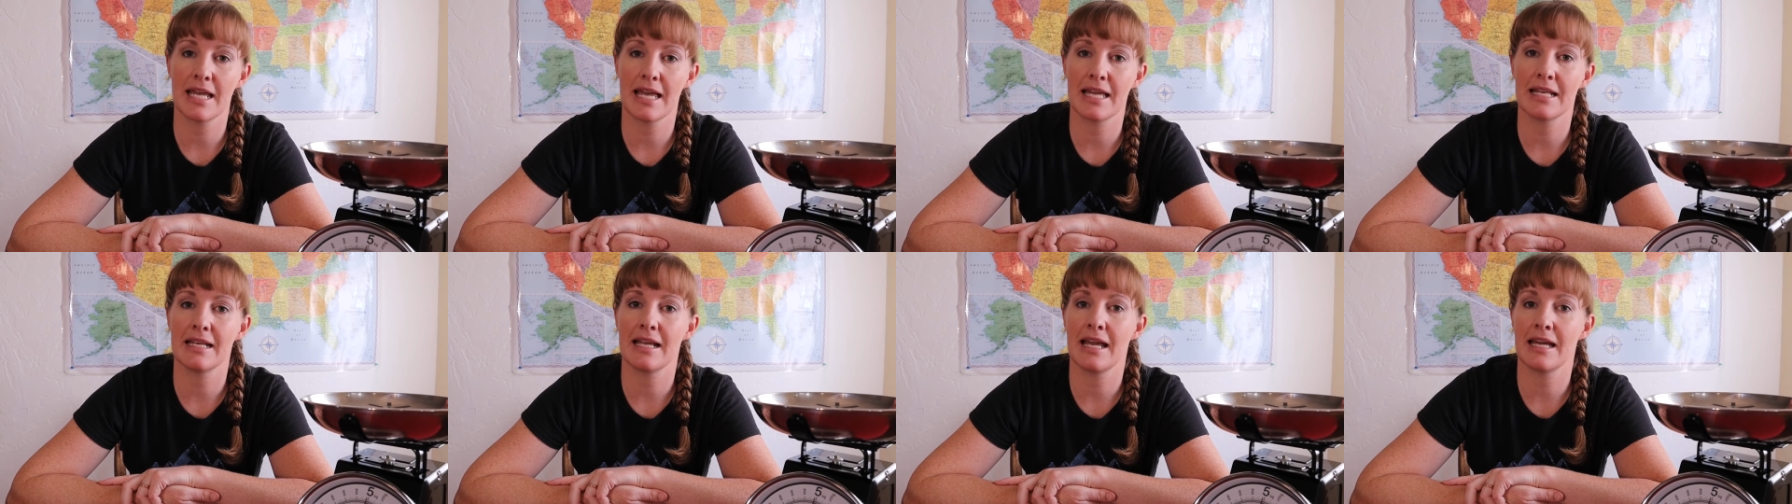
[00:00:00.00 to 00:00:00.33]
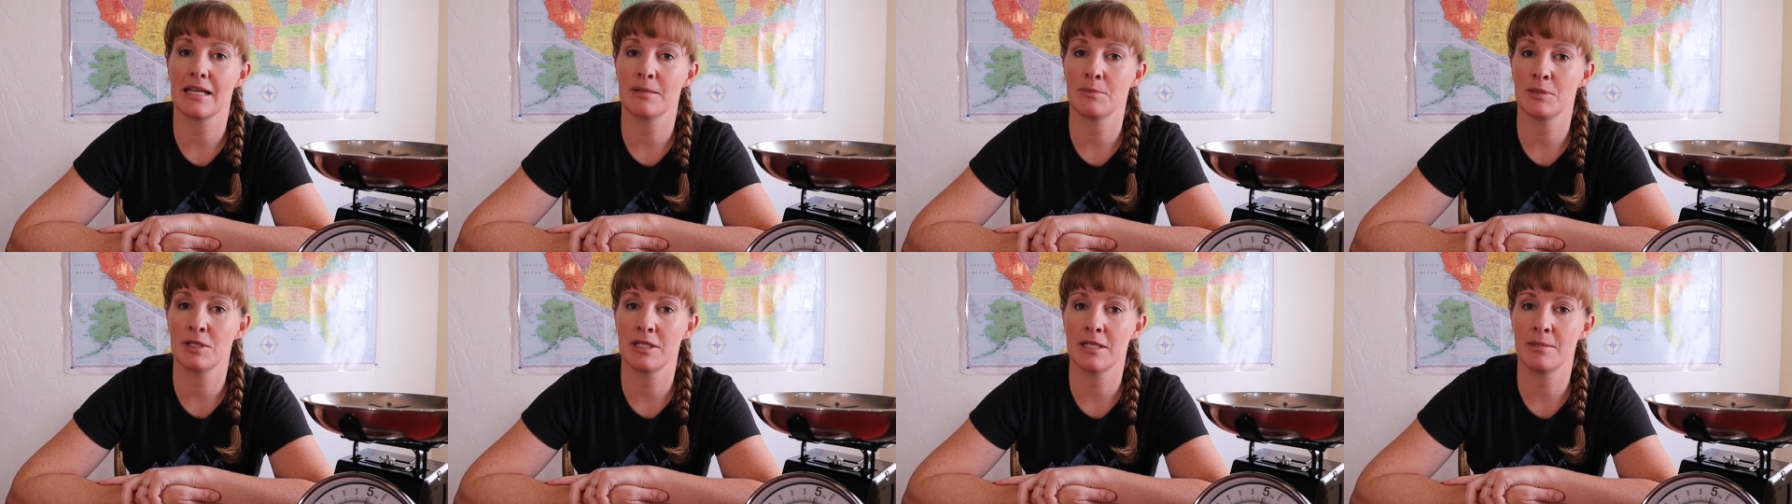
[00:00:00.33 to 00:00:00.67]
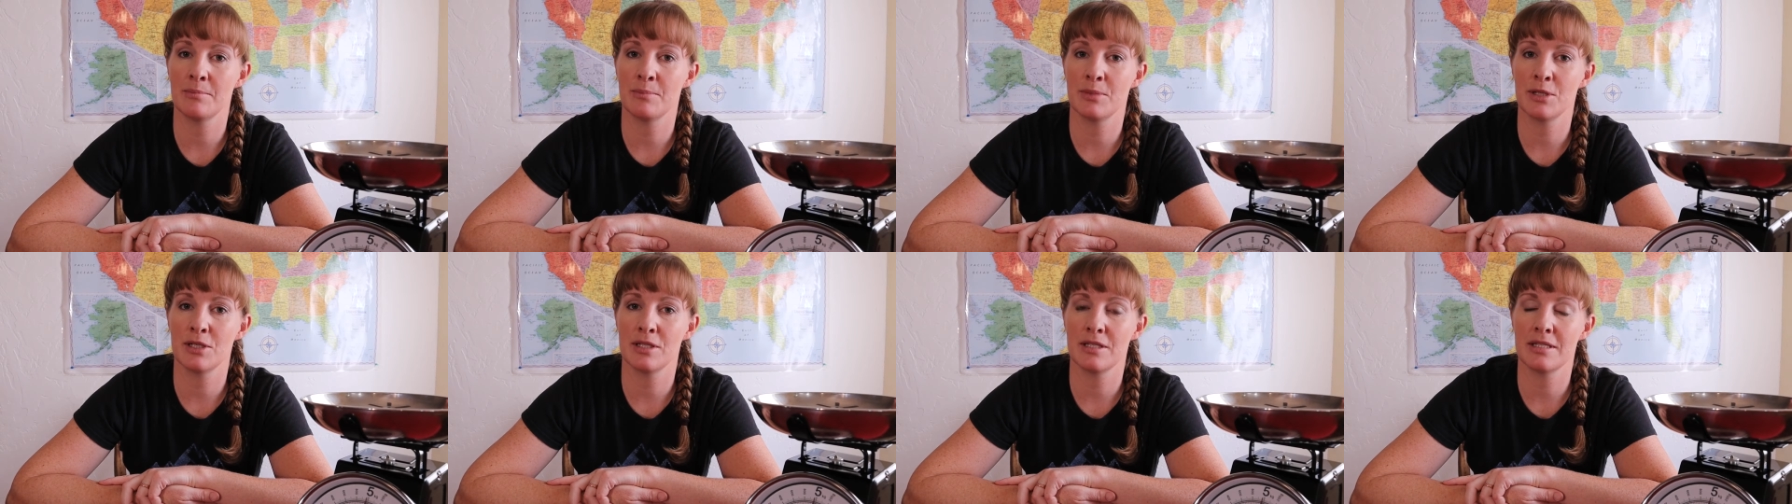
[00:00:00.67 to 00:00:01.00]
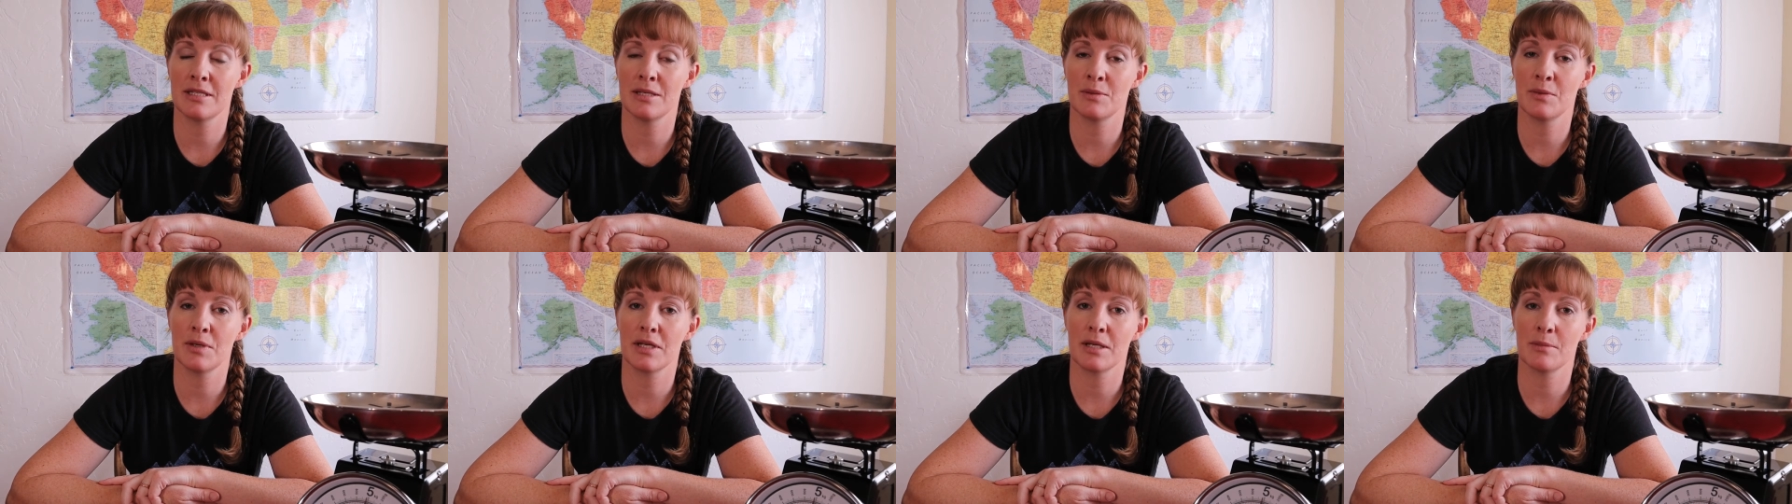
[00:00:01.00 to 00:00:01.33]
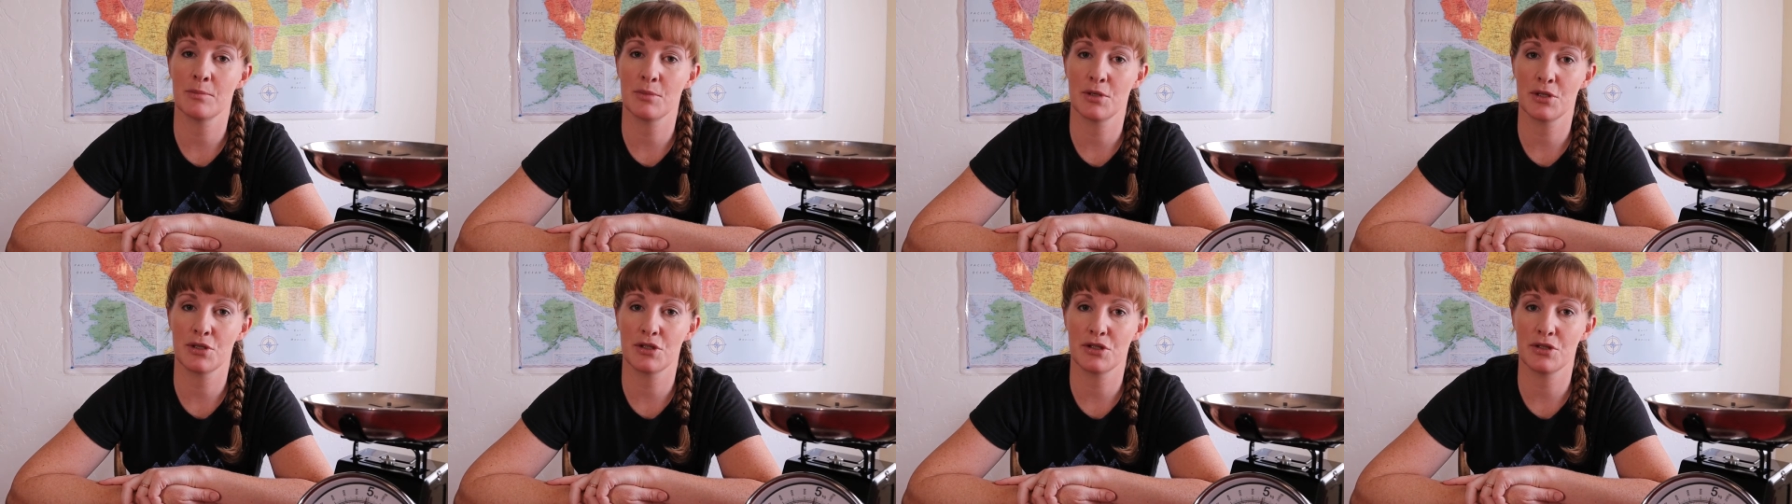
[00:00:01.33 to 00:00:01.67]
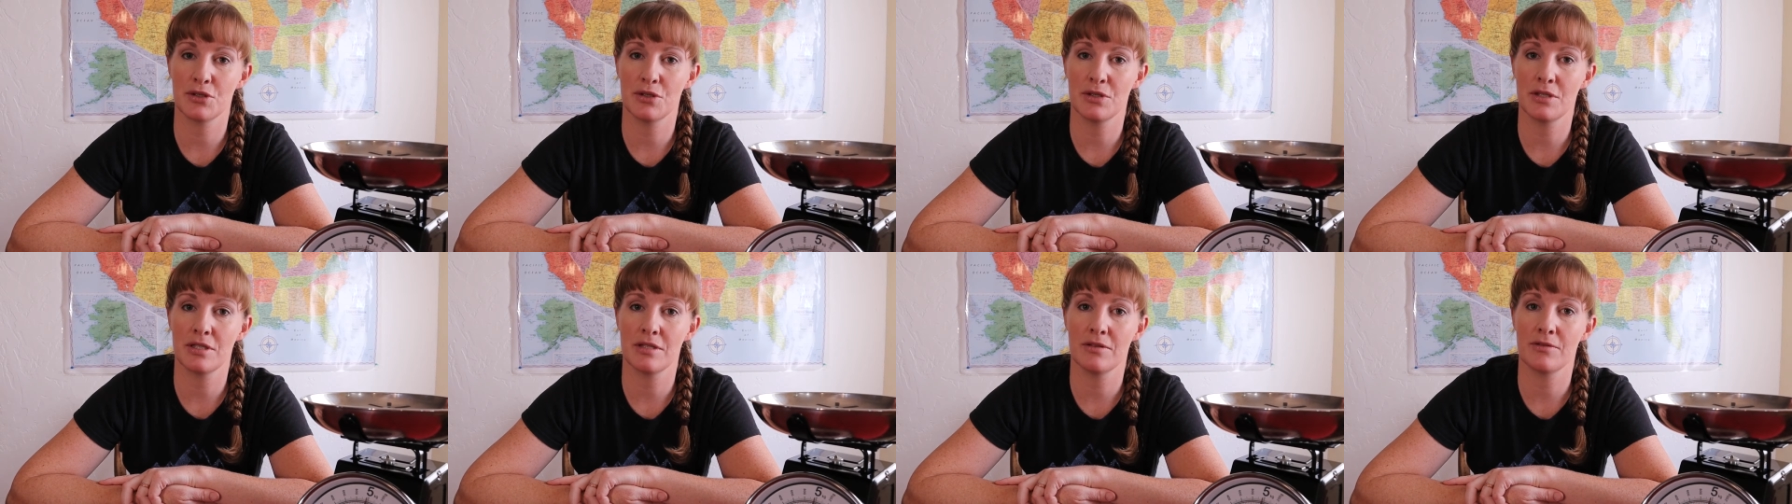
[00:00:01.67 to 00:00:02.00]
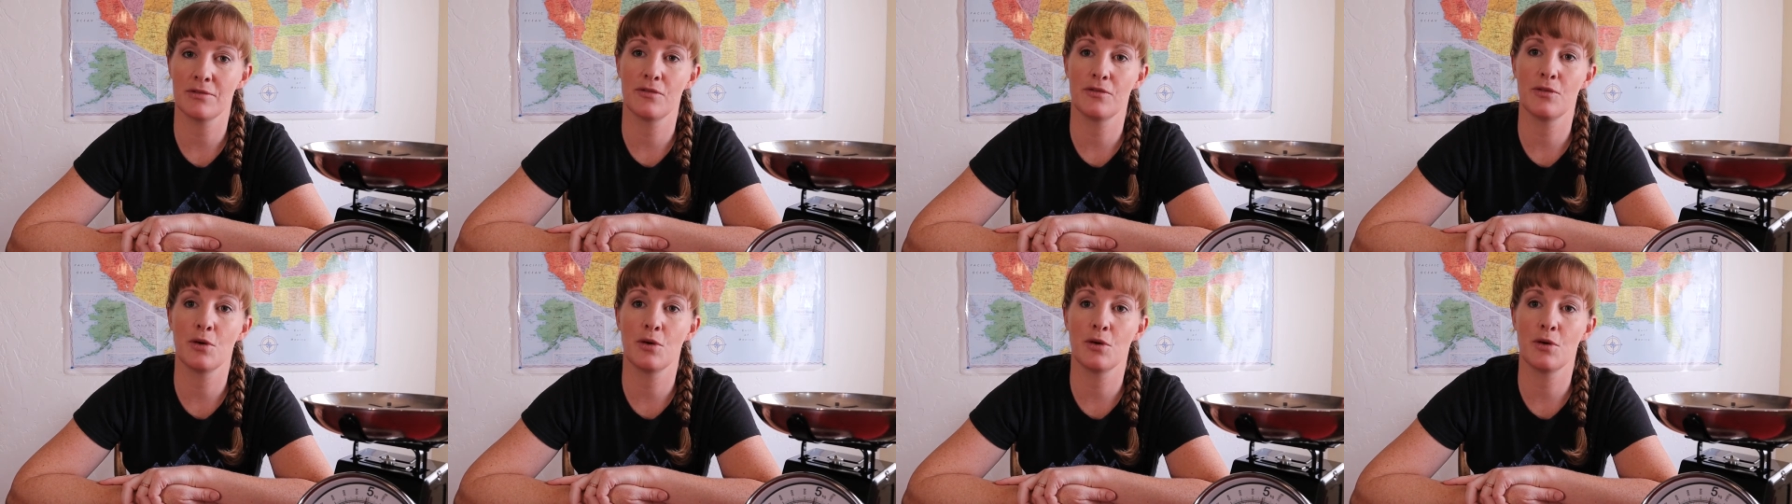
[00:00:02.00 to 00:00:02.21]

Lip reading: and animal inputs that we can produce